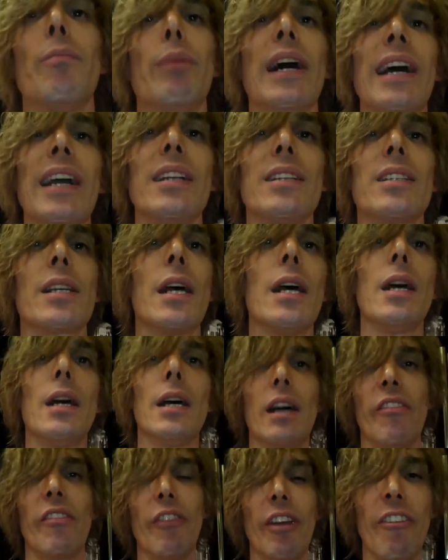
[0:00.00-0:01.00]
bites
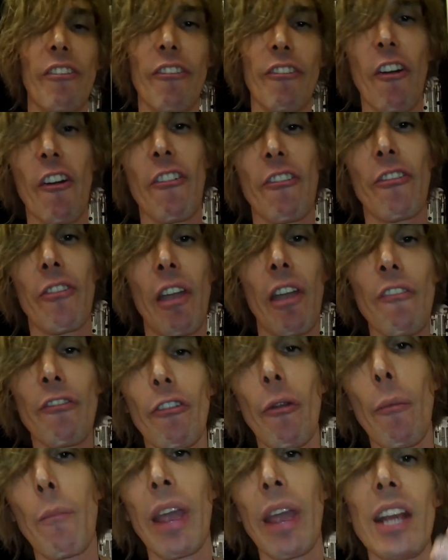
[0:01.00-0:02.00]
of
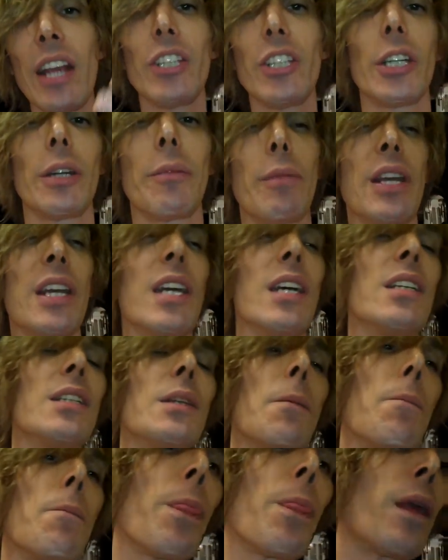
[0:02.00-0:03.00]
information,
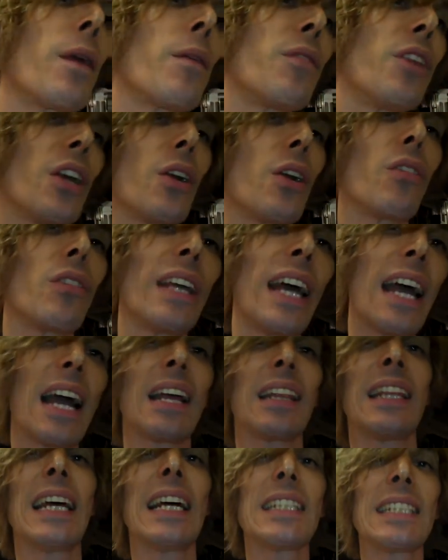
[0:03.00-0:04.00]
because, you know,
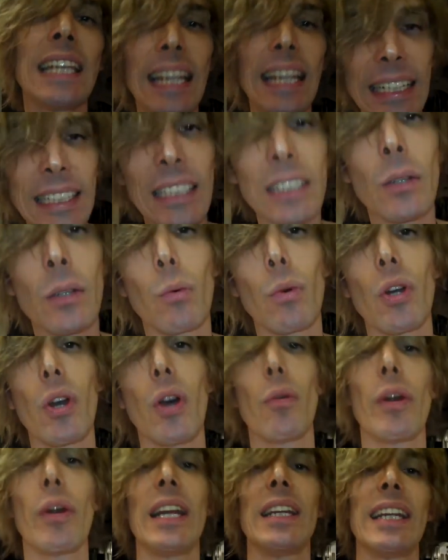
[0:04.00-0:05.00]
that's healing the
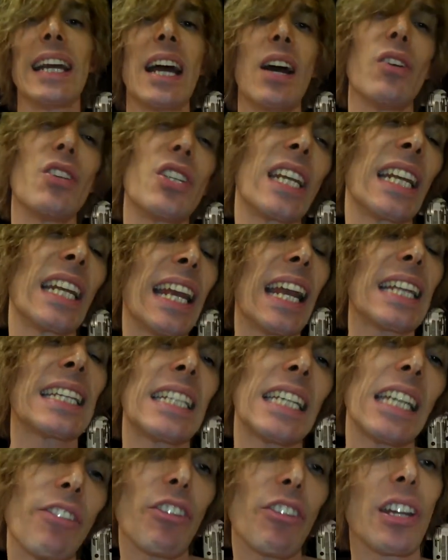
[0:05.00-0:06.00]
world right now. It's
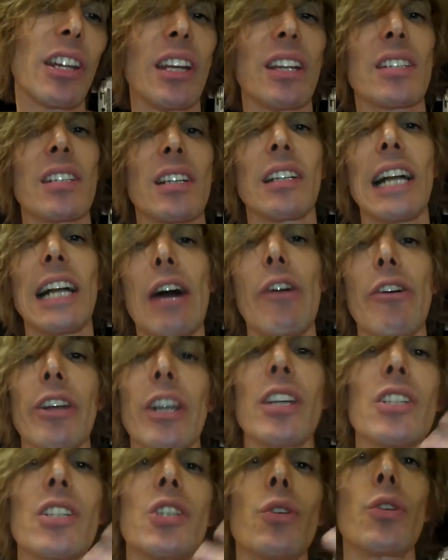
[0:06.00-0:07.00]
connectivity. It's allowing
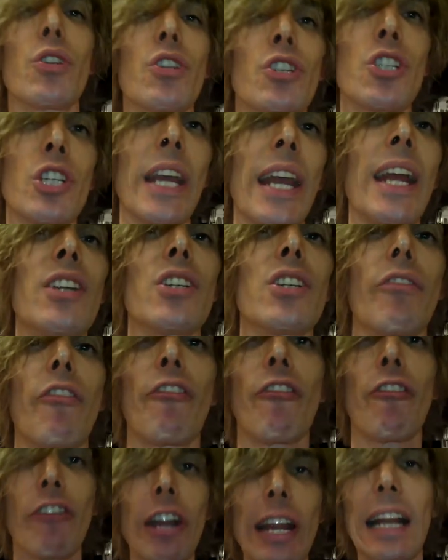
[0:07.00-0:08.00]
us to exchange and
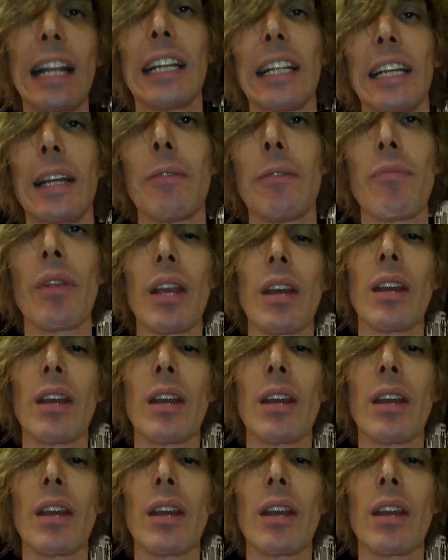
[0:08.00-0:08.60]
freely